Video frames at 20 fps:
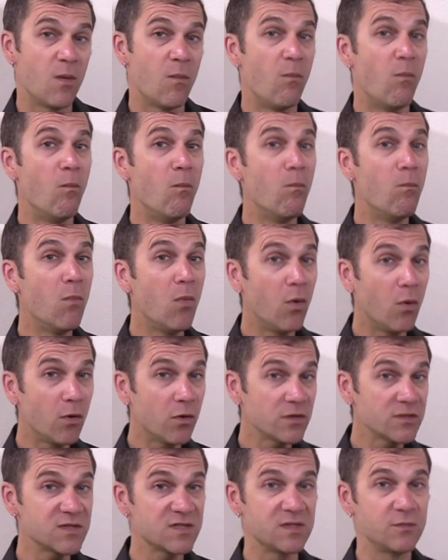
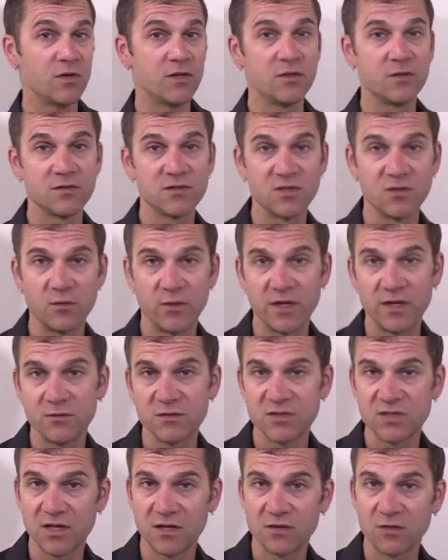more similar to the way it
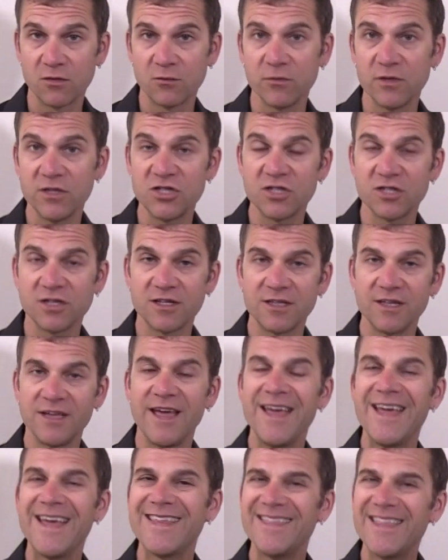was done originally
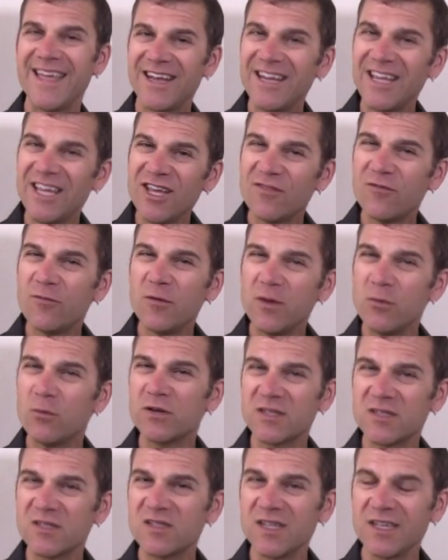than if we were
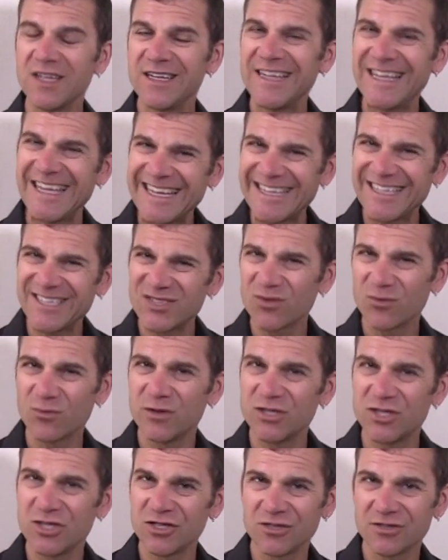to sing it in its
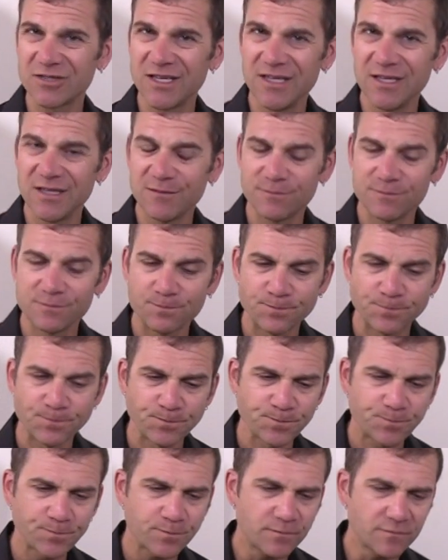original key.
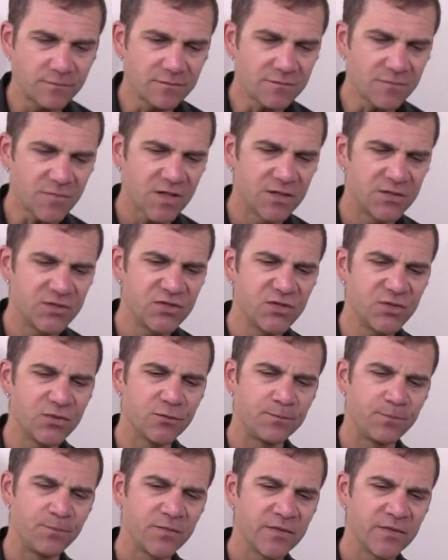Two,